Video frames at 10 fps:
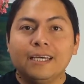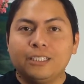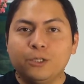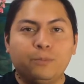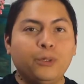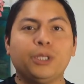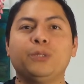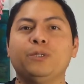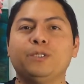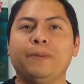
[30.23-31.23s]
to put it
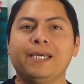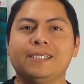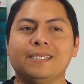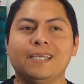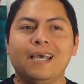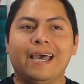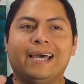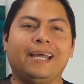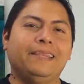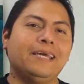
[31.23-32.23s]
through its paces,
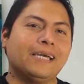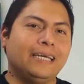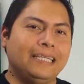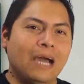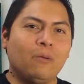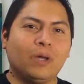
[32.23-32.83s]
and I think I can now